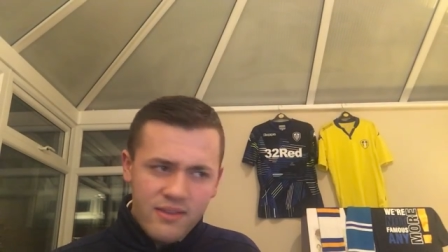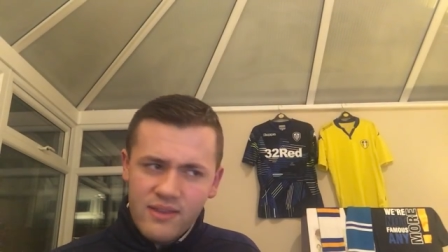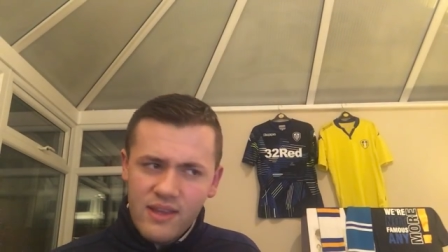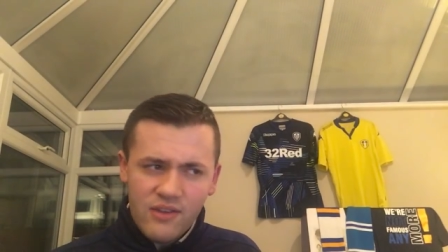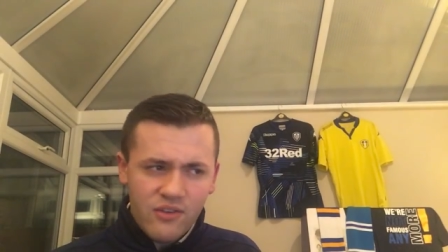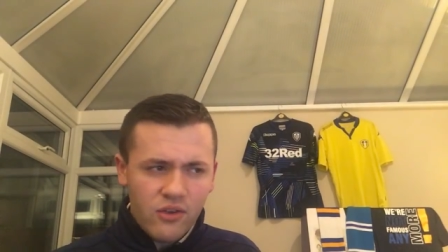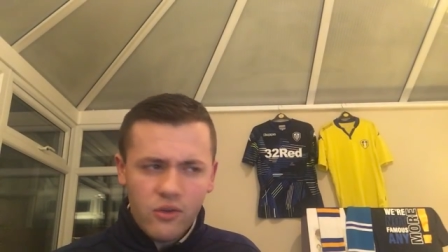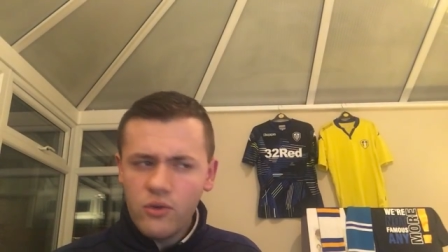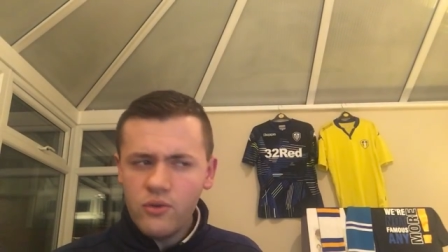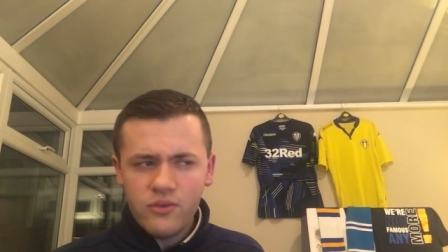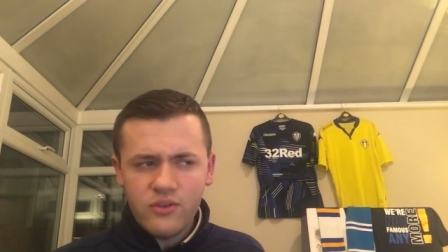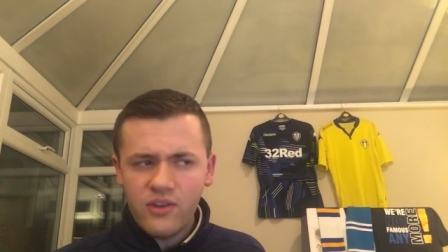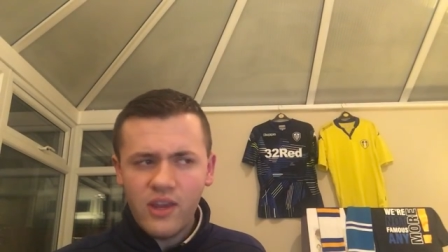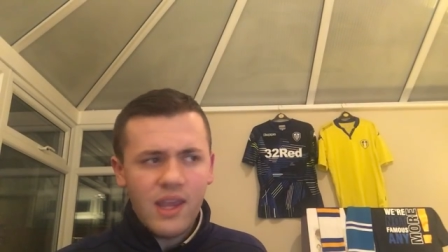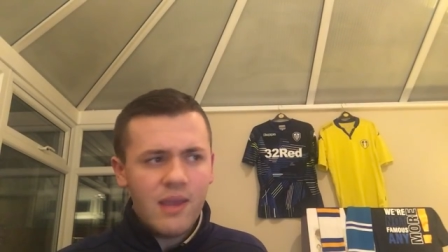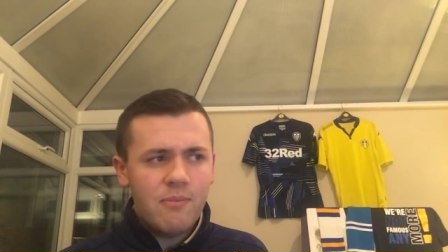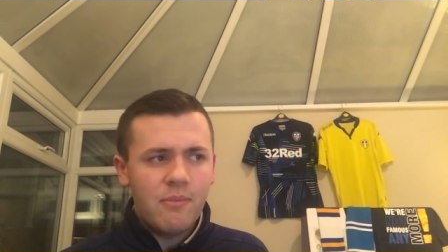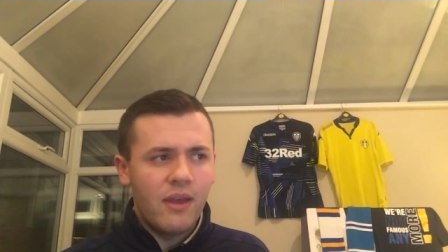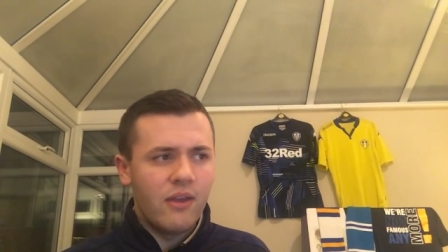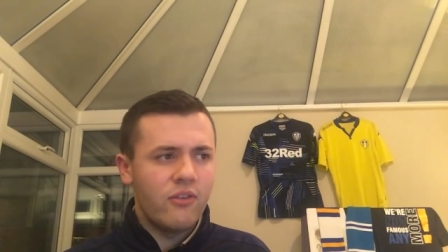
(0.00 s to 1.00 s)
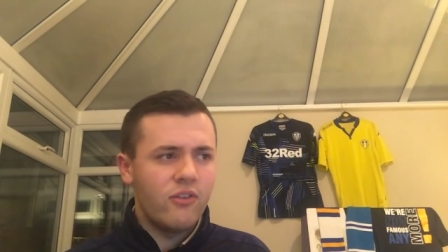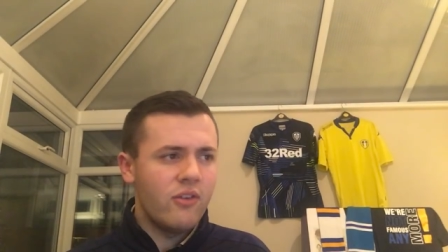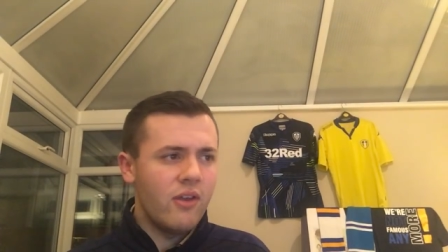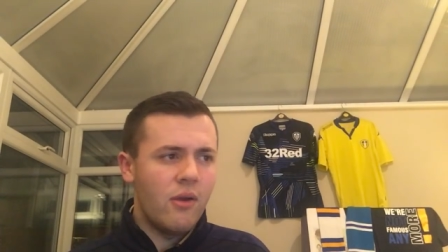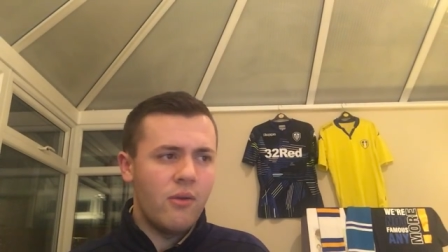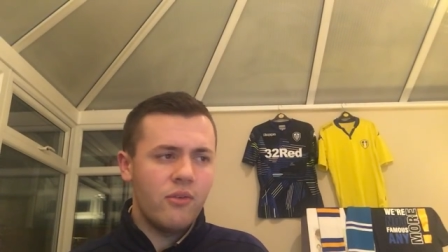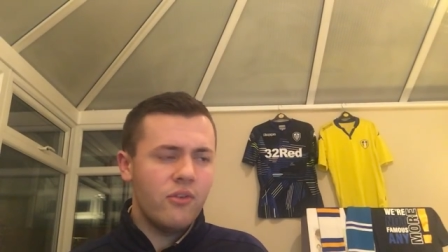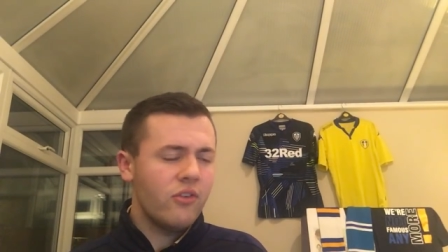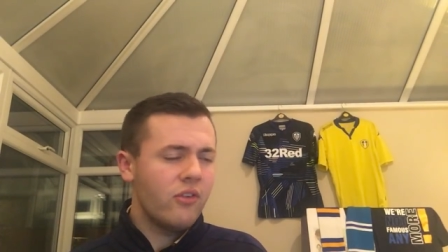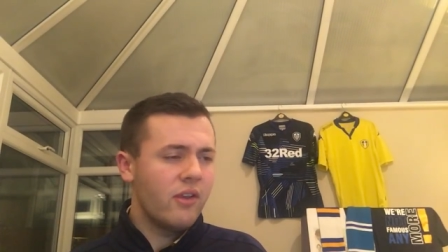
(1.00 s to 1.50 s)
it's a good team, this. You
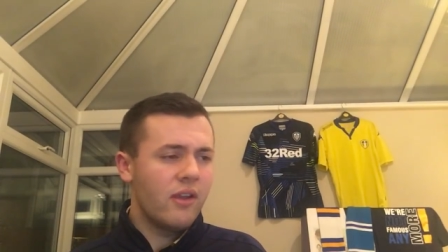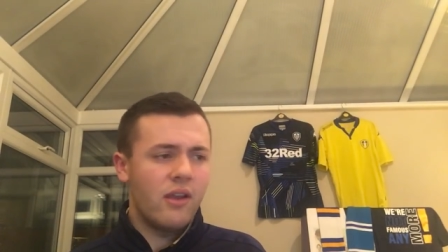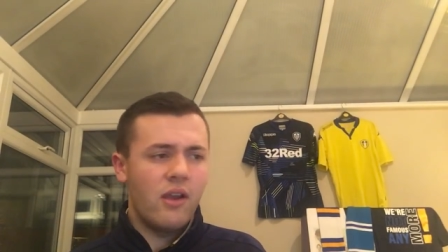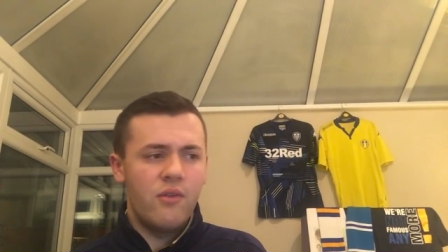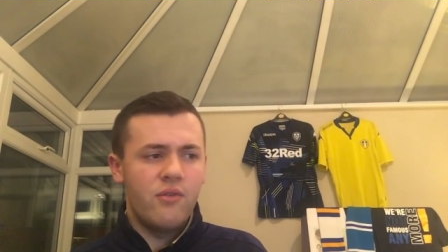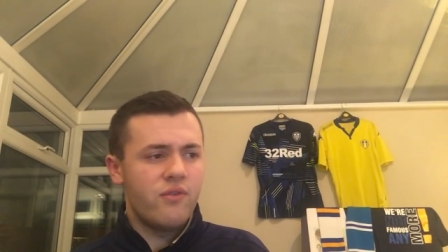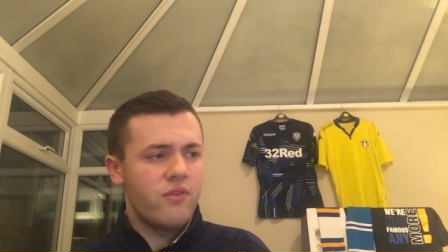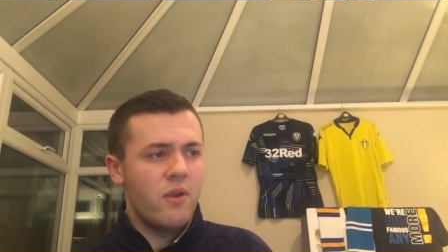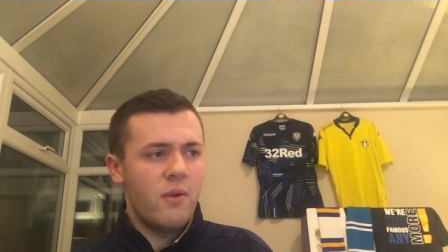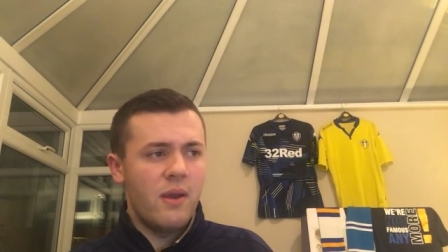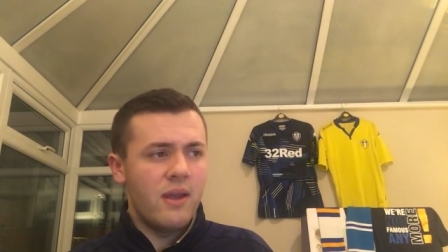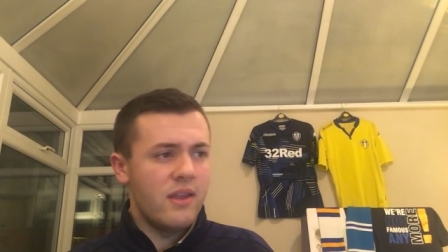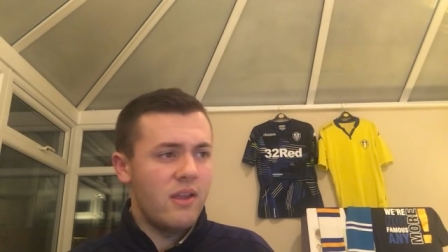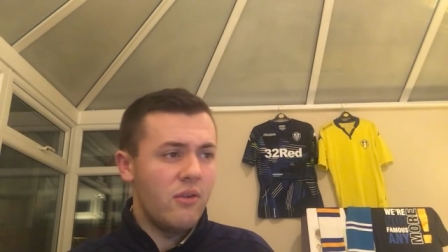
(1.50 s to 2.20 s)
know, I'm just going to go through it.